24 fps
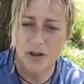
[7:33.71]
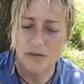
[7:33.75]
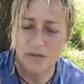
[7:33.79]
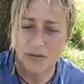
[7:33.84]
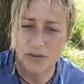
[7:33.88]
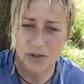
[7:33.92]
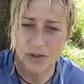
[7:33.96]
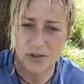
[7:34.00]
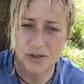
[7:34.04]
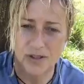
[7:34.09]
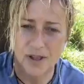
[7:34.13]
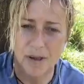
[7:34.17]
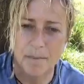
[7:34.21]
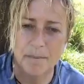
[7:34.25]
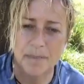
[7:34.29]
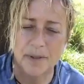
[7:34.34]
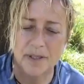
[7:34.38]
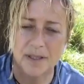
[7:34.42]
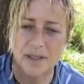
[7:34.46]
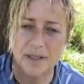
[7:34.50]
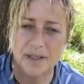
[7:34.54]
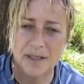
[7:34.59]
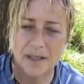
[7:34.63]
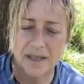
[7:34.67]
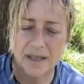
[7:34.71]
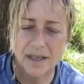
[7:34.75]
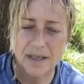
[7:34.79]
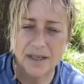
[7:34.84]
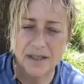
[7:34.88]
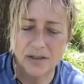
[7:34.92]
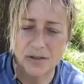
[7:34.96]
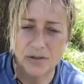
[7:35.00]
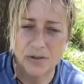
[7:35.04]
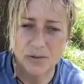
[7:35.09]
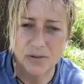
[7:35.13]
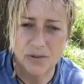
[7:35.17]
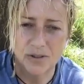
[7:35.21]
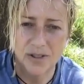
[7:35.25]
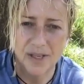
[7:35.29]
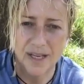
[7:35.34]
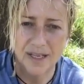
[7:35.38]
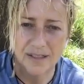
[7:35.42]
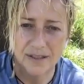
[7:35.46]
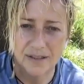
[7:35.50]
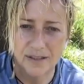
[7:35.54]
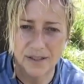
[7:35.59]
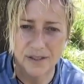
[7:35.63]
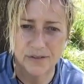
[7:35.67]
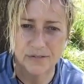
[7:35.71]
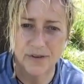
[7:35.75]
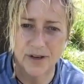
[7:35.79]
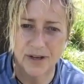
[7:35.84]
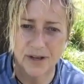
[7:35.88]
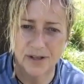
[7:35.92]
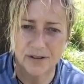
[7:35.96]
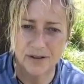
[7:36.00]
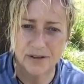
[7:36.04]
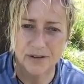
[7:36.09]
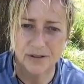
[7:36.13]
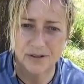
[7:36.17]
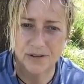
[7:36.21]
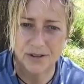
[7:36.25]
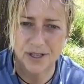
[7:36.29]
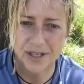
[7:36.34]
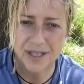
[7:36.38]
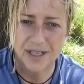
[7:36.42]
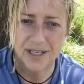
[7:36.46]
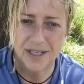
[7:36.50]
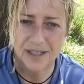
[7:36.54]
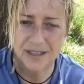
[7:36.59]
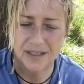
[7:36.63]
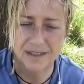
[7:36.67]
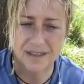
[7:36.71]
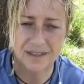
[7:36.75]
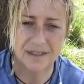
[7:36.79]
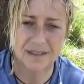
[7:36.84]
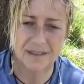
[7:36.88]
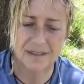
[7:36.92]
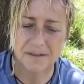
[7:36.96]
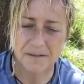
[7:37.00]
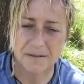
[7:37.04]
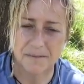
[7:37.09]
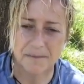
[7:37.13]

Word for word: for somebody to satisfy those needs.